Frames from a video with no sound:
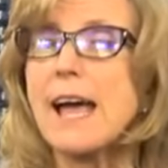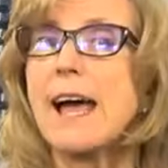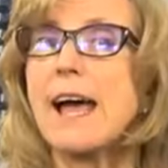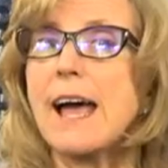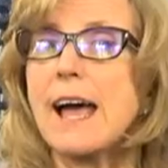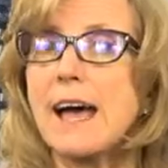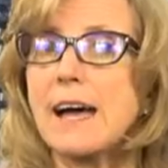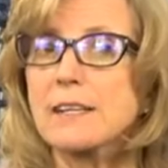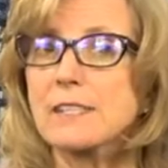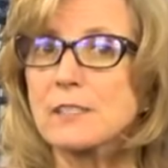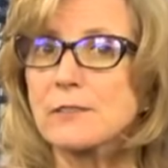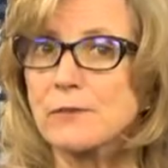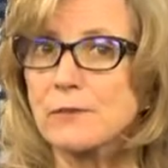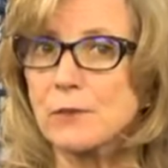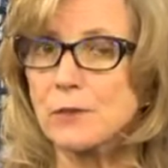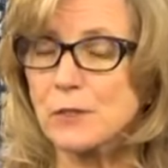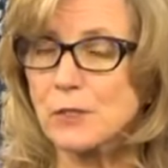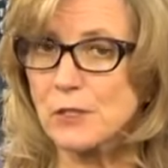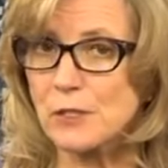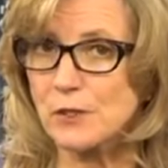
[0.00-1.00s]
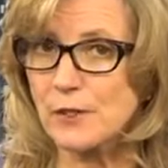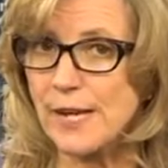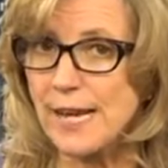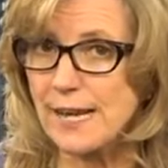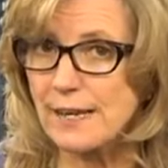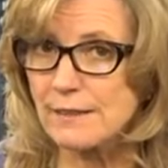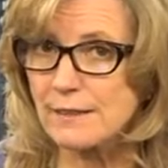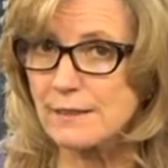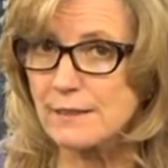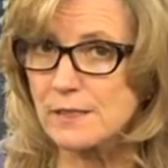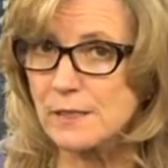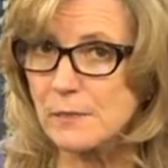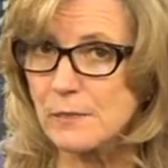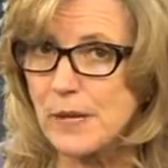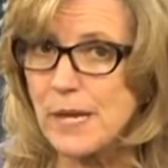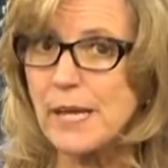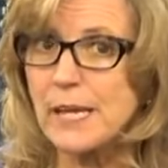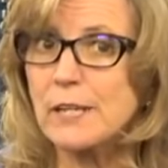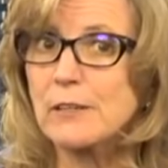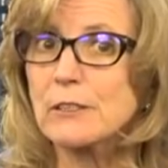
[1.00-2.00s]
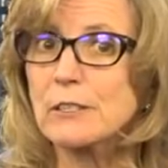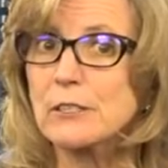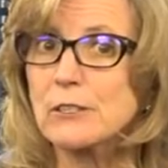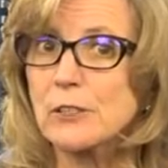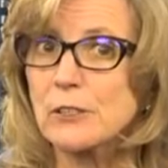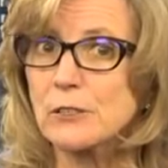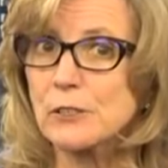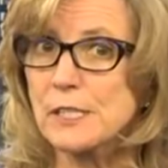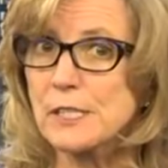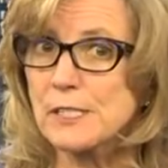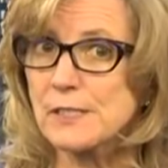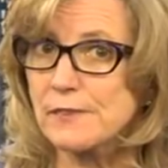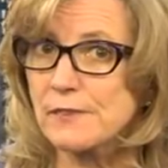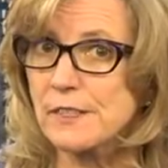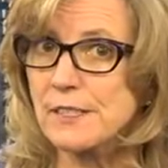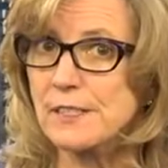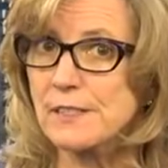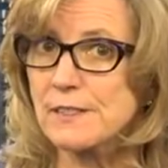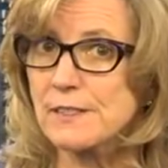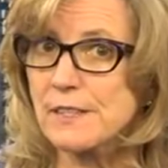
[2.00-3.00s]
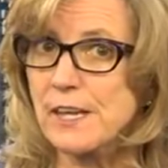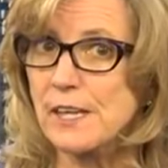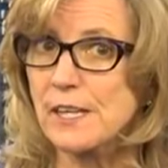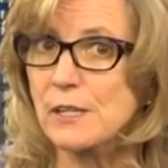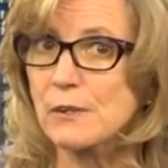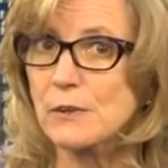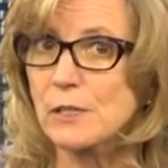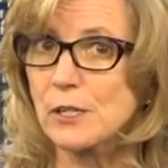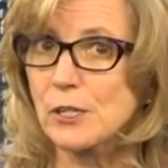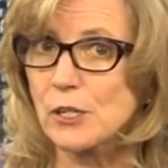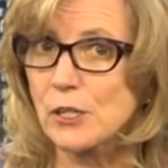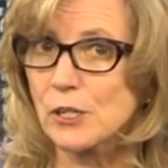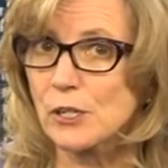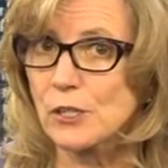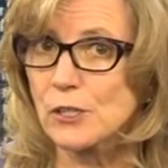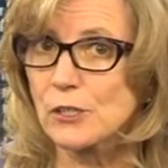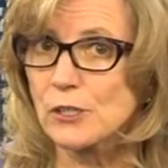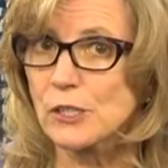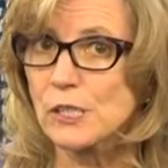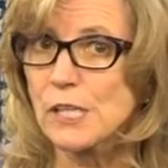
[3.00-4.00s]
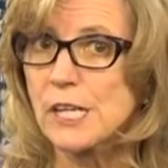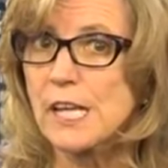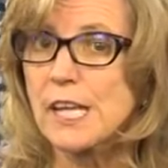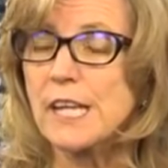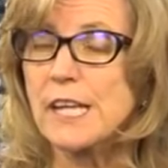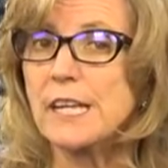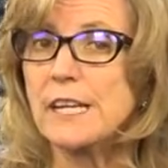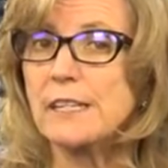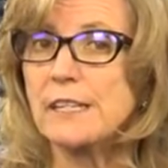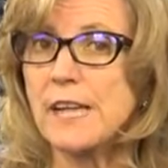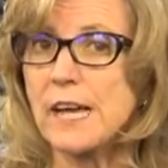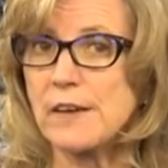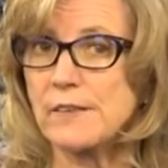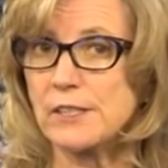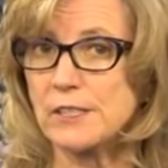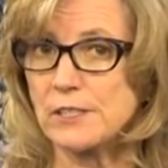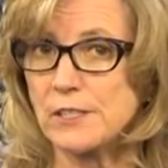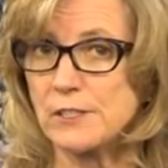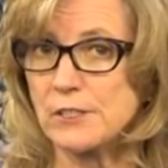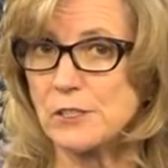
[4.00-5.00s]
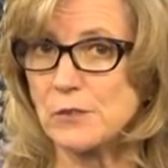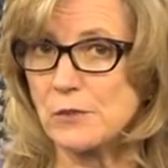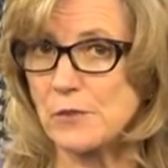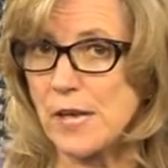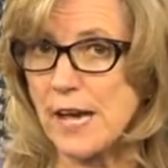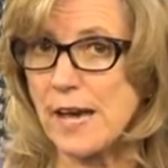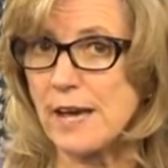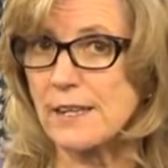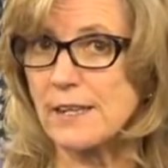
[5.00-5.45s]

ask for your ex to pay your attorney's fees that you incurred in having to do that,